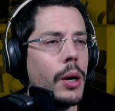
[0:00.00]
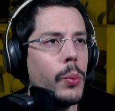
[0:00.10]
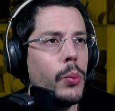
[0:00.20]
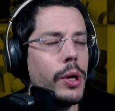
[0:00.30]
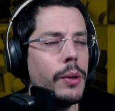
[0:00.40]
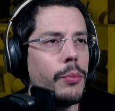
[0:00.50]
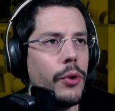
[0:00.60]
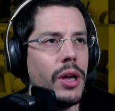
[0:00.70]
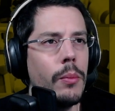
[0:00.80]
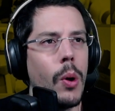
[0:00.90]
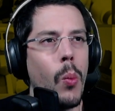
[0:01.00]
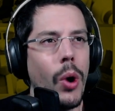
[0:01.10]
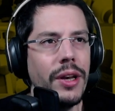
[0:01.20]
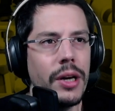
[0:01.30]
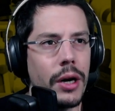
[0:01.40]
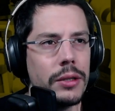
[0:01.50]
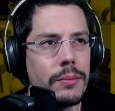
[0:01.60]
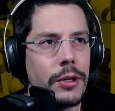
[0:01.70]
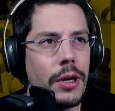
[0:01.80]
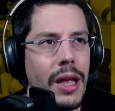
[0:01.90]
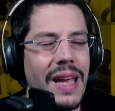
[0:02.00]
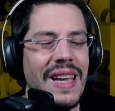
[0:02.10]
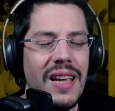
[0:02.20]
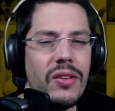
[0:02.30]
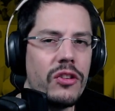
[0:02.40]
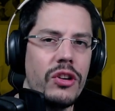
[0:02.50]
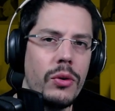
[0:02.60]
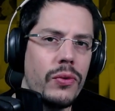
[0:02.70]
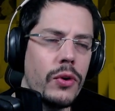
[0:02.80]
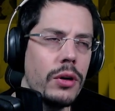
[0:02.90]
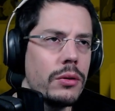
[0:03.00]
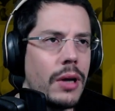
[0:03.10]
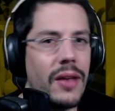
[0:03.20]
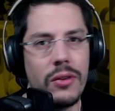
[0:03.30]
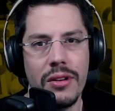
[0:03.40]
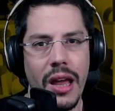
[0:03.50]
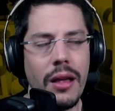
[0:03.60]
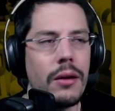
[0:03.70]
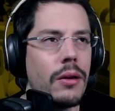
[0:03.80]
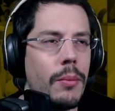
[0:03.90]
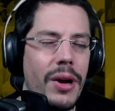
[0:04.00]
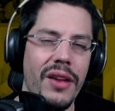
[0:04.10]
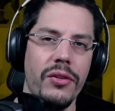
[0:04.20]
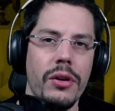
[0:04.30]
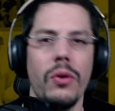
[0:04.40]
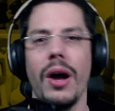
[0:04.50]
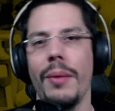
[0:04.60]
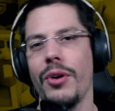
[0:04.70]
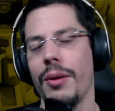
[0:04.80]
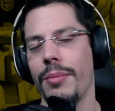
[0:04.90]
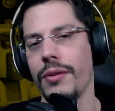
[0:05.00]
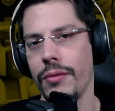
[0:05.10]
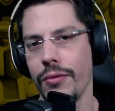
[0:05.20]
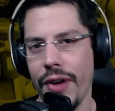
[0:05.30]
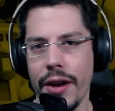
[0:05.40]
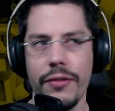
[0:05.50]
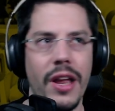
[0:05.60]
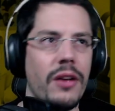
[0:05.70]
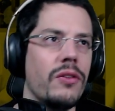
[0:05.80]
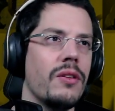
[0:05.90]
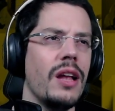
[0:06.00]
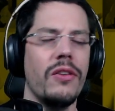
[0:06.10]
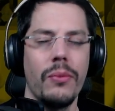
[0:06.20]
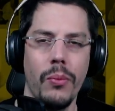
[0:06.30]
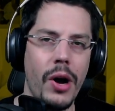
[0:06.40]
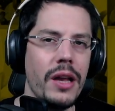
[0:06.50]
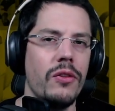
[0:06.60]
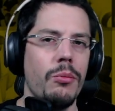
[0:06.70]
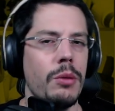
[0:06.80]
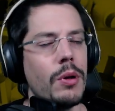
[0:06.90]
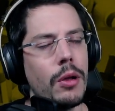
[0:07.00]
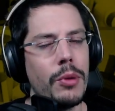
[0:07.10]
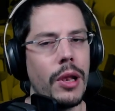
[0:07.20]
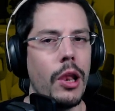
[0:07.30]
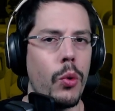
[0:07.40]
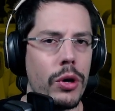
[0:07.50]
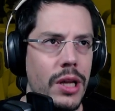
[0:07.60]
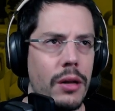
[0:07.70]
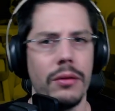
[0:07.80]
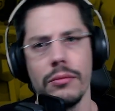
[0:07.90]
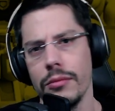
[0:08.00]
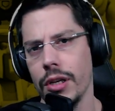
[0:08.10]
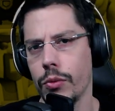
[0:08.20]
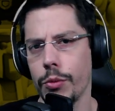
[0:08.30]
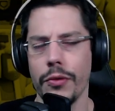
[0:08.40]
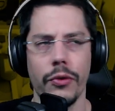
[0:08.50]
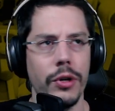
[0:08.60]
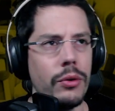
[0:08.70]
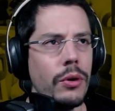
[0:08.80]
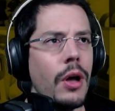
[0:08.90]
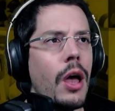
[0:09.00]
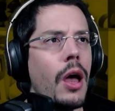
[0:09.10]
We bring him one tier up. He's actually useful as a tank, but as you know, I'm not a big fan of tanks. That's why he's maybe a little bit lower than he would be for you.